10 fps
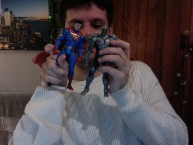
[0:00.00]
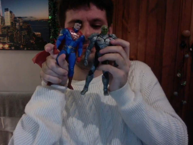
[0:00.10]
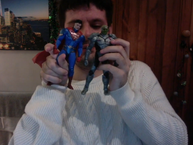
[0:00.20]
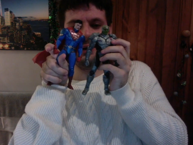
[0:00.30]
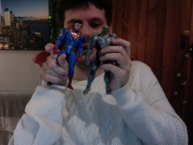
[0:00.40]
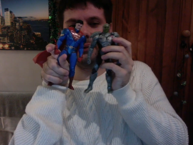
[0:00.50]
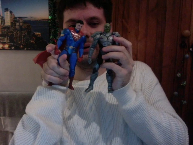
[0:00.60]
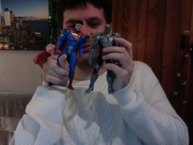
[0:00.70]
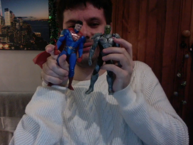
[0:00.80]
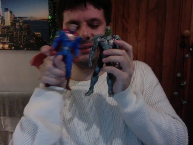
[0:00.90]
pretty
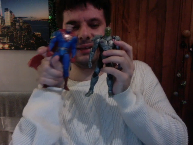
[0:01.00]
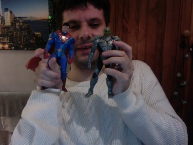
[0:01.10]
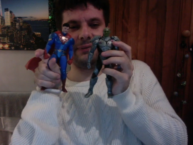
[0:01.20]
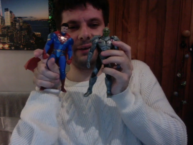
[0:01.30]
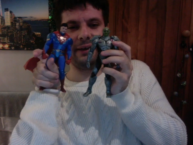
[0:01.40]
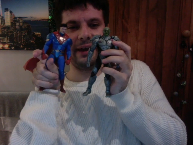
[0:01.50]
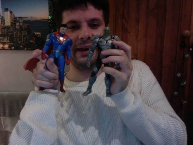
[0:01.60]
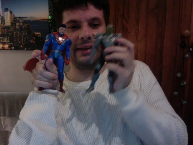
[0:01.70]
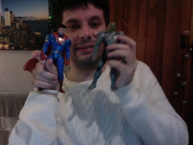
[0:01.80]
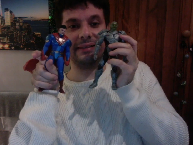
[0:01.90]
well together,
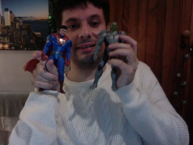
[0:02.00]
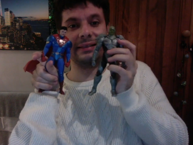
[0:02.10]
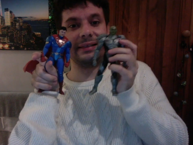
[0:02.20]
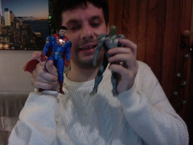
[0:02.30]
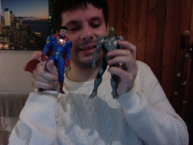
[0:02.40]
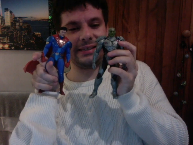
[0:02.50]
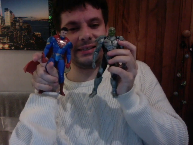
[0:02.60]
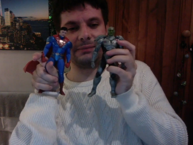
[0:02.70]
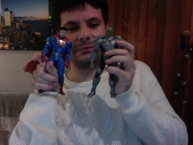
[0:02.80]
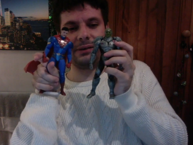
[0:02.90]
and this is
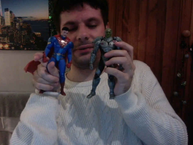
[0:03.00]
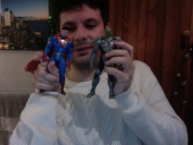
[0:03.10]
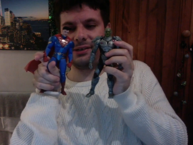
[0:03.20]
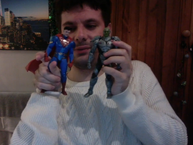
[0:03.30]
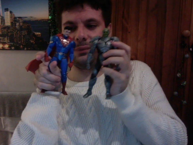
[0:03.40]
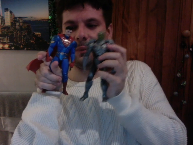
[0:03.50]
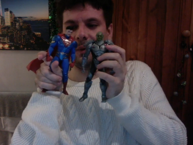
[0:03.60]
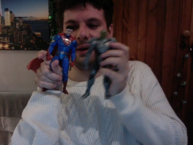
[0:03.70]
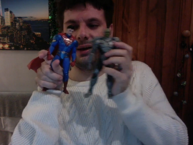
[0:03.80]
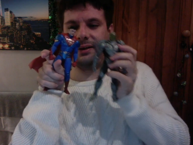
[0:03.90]
the main reason
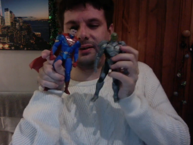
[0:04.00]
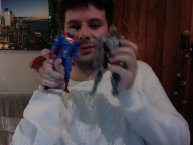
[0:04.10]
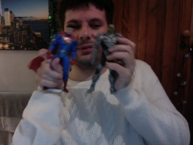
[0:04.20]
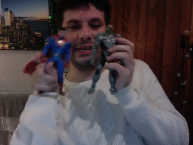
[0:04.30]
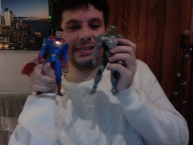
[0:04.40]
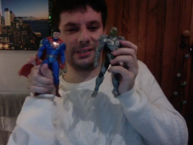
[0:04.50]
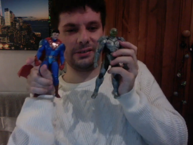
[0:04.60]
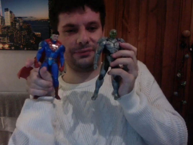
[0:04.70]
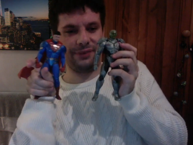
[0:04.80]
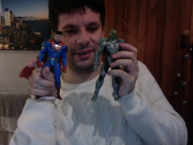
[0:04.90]
why I got these
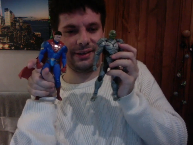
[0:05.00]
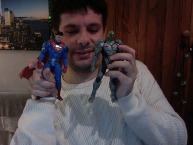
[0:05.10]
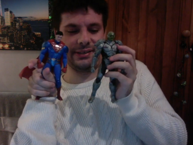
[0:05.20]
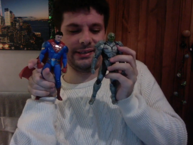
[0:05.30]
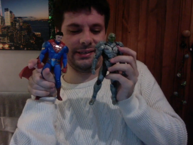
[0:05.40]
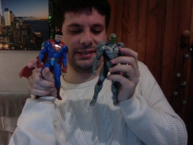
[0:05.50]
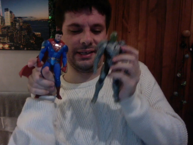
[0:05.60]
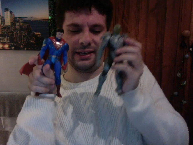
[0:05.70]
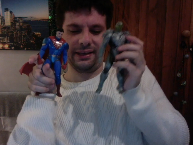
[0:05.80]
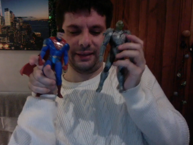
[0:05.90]
two figures, because
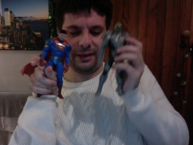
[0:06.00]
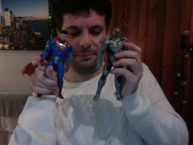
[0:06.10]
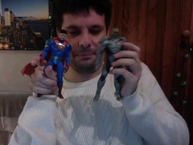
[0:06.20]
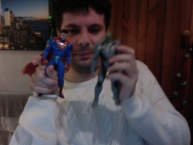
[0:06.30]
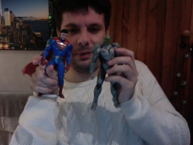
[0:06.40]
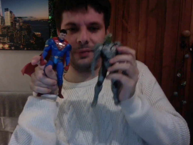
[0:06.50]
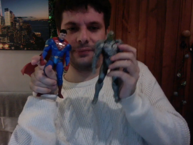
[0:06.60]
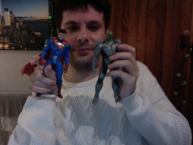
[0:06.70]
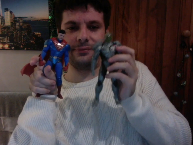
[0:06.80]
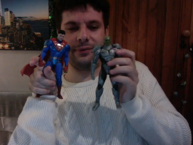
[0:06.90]
they are
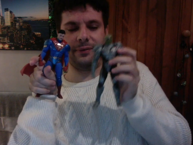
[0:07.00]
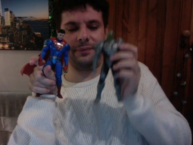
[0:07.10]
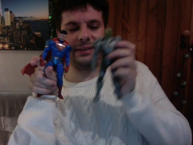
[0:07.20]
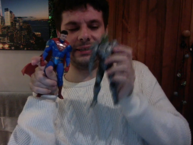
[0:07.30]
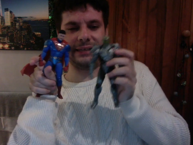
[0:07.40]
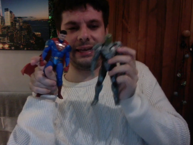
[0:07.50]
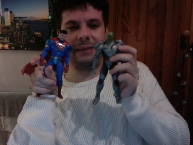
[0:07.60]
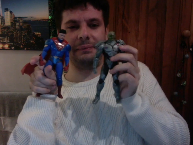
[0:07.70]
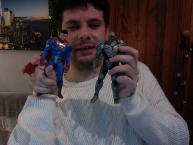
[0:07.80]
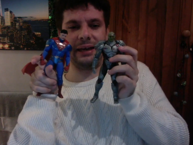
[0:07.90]
both from the
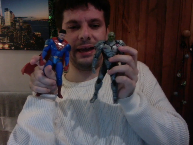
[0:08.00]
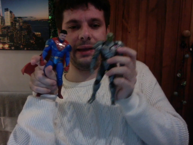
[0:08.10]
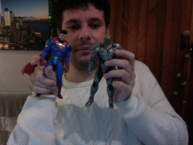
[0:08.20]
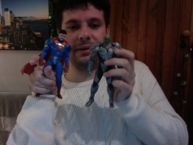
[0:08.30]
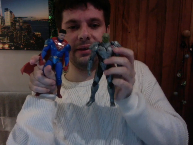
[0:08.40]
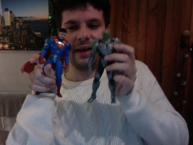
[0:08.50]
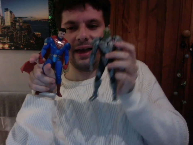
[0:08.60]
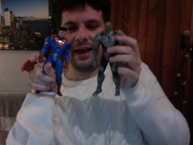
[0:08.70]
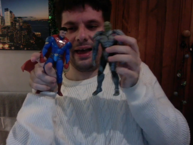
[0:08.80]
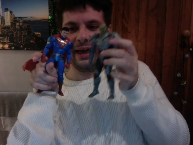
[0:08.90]
same game
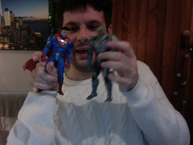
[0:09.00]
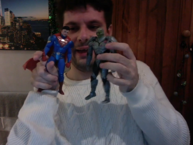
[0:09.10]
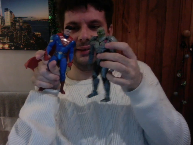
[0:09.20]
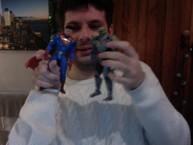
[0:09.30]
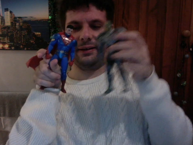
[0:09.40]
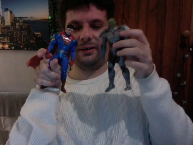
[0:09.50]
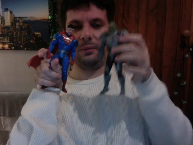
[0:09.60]
and are